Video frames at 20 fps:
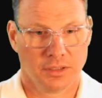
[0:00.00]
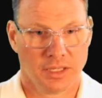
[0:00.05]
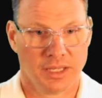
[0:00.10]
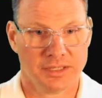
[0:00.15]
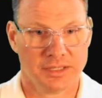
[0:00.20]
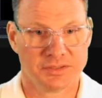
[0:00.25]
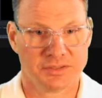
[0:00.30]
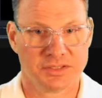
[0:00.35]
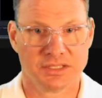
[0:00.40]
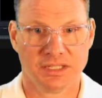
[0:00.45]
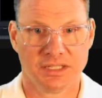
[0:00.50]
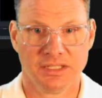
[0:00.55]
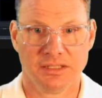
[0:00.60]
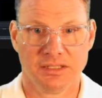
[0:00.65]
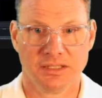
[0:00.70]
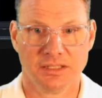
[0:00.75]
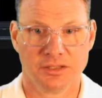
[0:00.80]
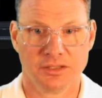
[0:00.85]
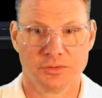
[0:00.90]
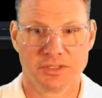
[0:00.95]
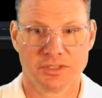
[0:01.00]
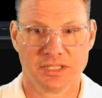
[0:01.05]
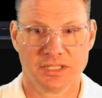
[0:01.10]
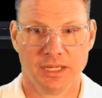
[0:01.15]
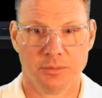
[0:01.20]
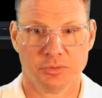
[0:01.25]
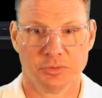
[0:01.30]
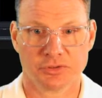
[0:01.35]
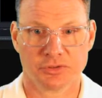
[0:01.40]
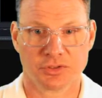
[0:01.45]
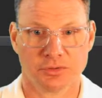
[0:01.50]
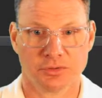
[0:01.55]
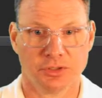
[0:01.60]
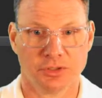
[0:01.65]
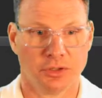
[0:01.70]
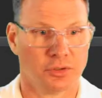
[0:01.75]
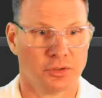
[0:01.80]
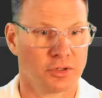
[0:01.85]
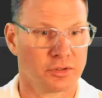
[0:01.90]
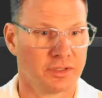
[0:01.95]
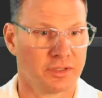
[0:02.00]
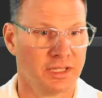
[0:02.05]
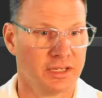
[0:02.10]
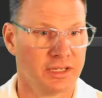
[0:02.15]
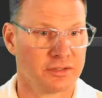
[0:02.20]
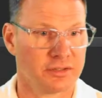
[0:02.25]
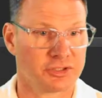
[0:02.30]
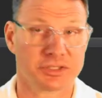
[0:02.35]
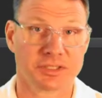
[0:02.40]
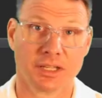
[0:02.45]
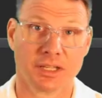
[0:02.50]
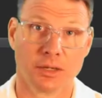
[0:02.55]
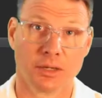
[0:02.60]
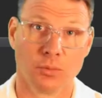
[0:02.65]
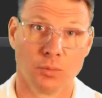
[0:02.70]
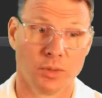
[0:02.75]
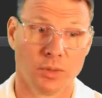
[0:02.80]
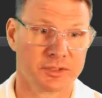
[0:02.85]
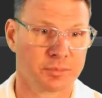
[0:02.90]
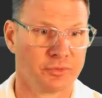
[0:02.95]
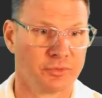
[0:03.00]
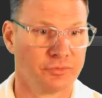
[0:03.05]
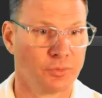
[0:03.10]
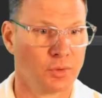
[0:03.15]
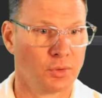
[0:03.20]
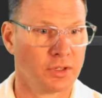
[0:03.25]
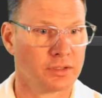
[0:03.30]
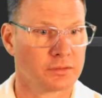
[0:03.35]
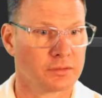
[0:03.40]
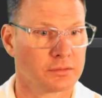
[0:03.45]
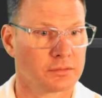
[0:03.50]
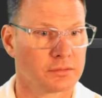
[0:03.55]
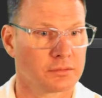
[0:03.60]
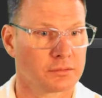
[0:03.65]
and see that those tables longer there, just like it was before.